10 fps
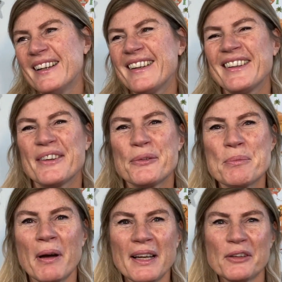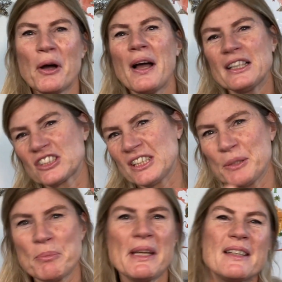You know, we might not actually
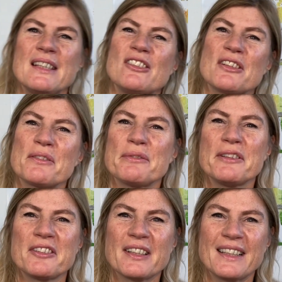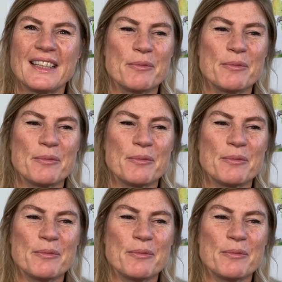meet each other physically,